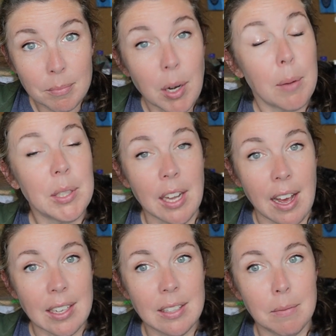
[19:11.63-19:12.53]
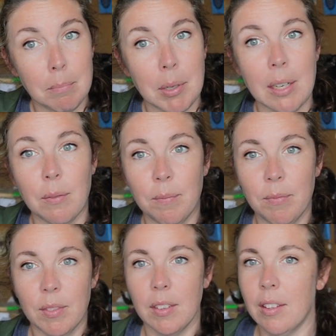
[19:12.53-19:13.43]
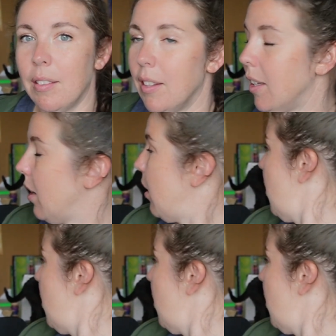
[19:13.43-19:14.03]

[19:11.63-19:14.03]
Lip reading: Probably not, but a